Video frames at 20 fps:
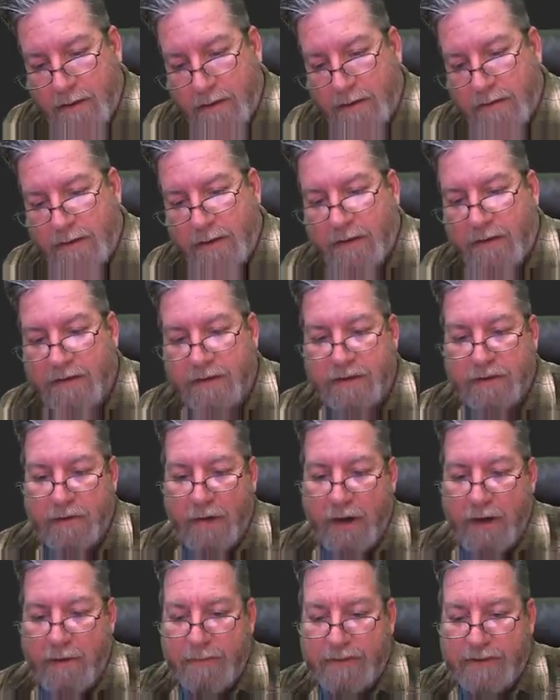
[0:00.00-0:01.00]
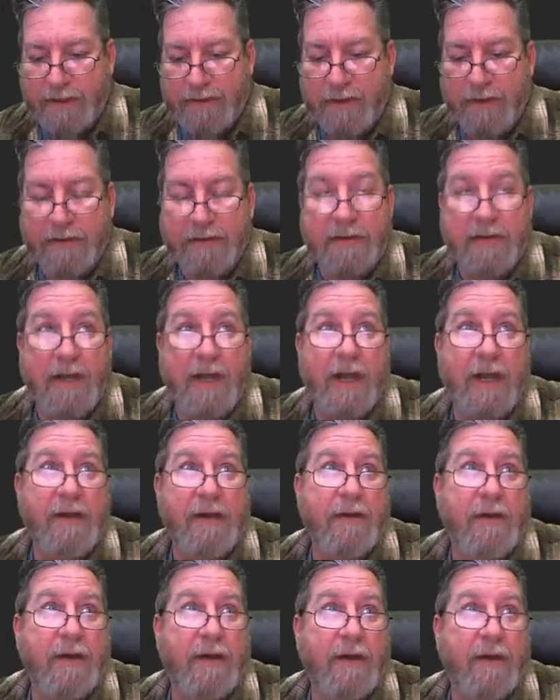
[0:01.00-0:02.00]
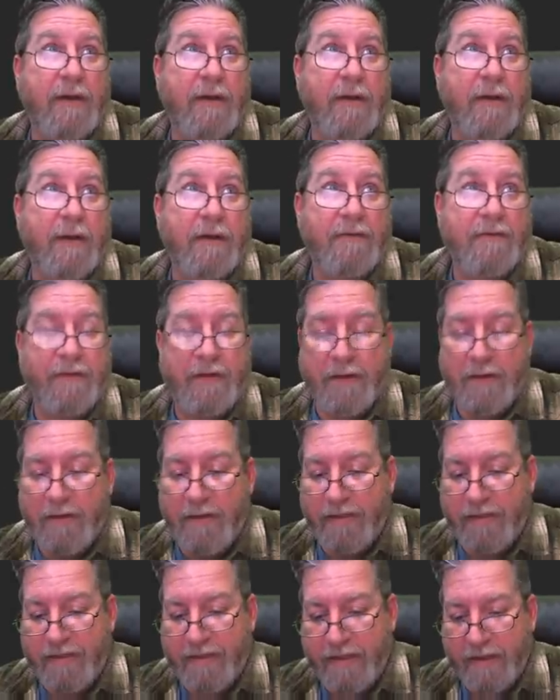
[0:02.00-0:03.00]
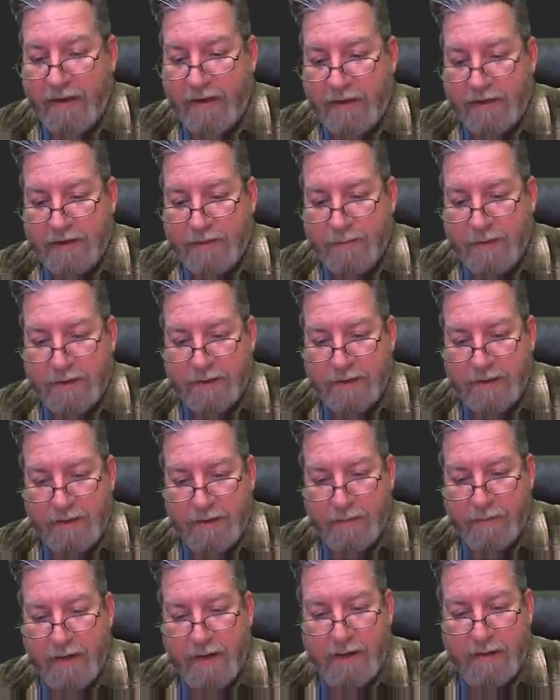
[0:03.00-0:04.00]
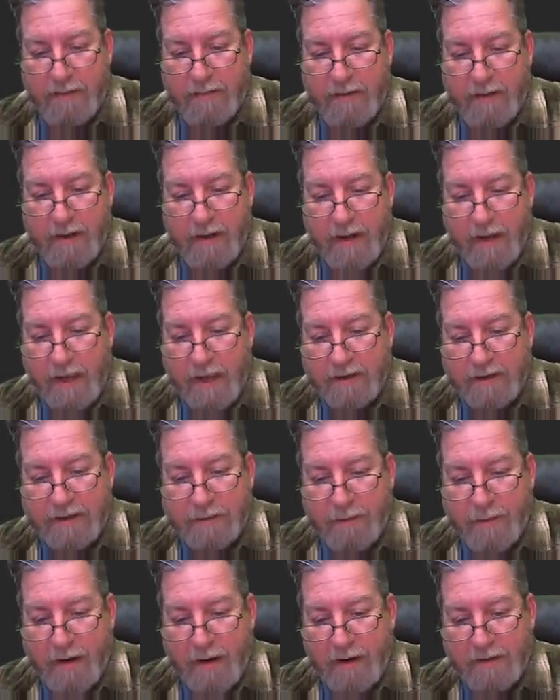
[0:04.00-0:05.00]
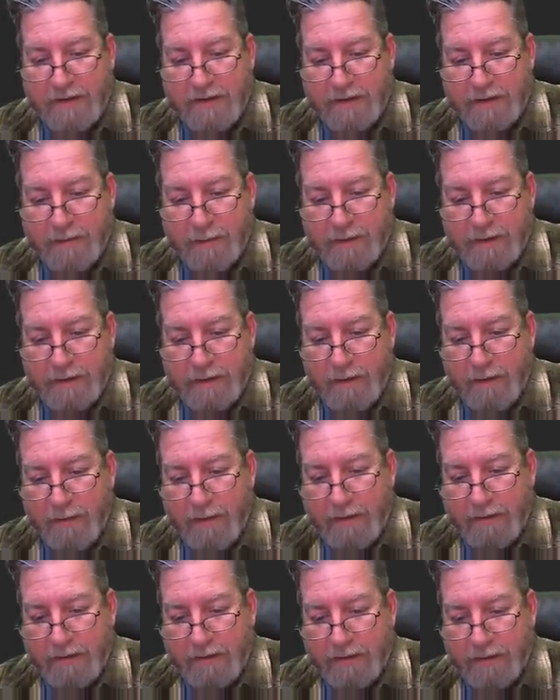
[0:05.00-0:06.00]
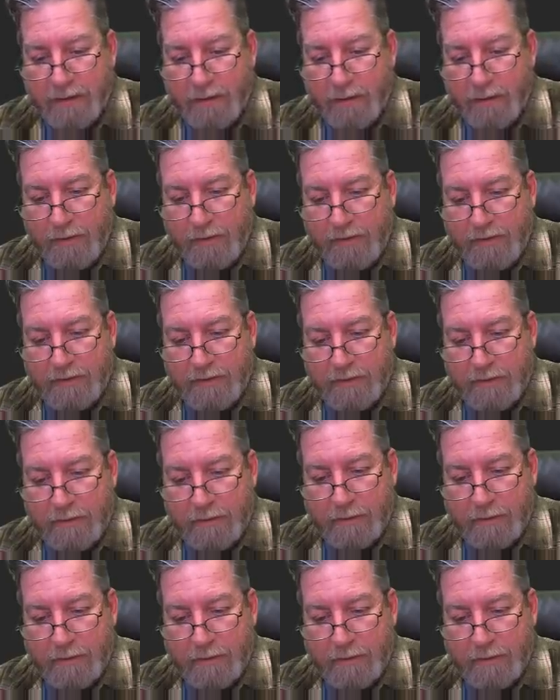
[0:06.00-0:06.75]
So the stripes on the tiger here are very thin, especially around, and sparse, especially around the shoulders.